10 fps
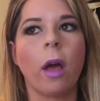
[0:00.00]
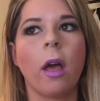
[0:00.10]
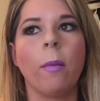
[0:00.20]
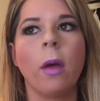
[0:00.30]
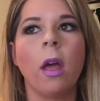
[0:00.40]

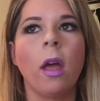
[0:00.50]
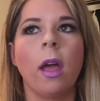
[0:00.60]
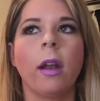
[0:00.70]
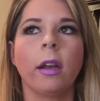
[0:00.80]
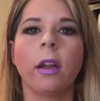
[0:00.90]
And
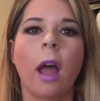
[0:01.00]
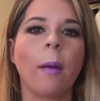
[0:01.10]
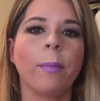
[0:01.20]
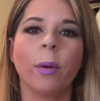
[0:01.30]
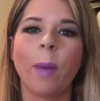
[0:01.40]
I
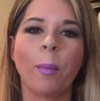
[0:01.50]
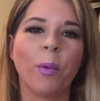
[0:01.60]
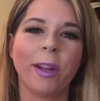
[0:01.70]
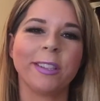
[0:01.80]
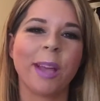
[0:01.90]
build my
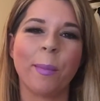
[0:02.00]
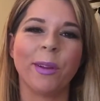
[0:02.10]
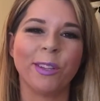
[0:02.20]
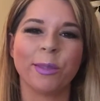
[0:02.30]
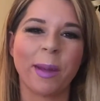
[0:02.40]
points up
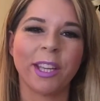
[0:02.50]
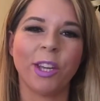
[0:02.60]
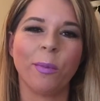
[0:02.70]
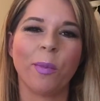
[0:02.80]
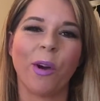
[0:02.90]
and use my
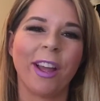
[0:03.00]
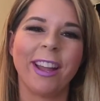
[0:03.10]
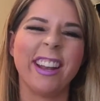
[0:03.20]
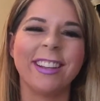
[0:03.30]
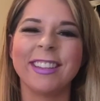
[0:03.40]

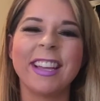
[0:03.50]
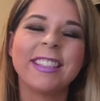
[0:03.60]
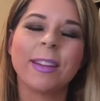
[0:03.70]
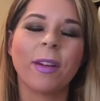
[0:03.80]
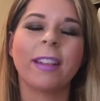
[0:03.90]
coupon and
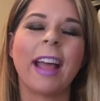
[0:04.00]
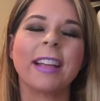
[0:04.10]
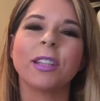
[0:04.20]
stuff like that.